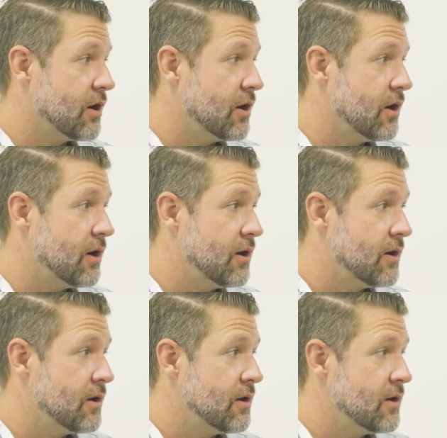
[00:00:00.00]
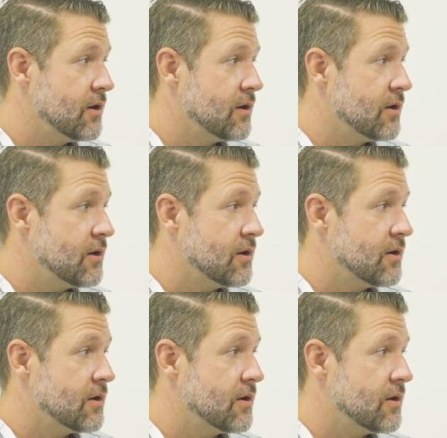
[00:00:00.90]

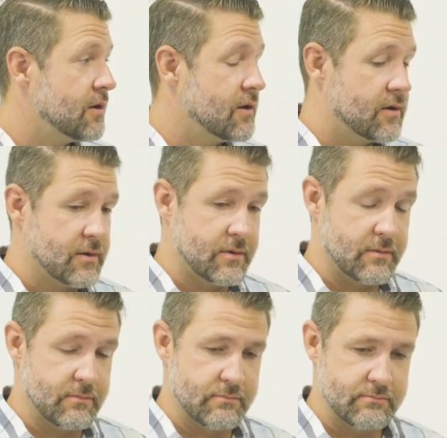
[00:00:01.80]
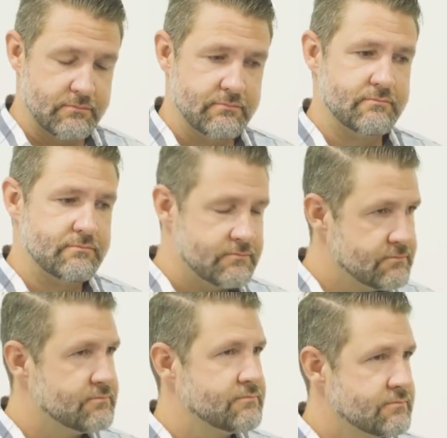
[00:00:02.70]

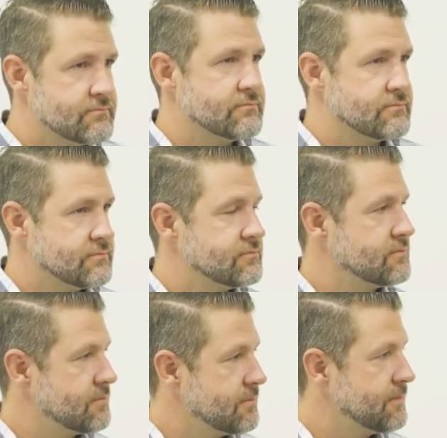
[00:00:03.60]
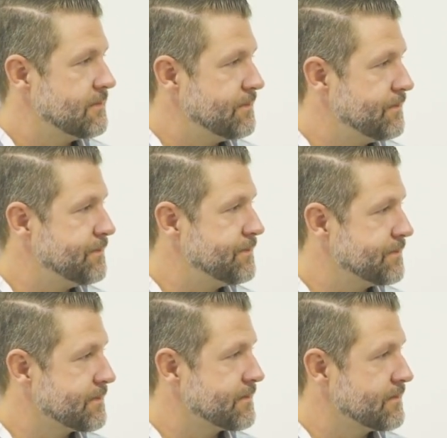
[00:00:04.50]

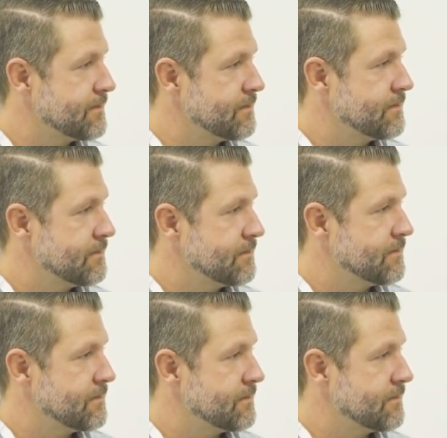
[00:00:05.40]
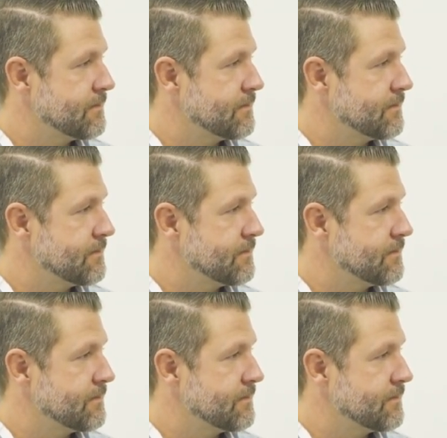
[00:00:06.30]
[no speech]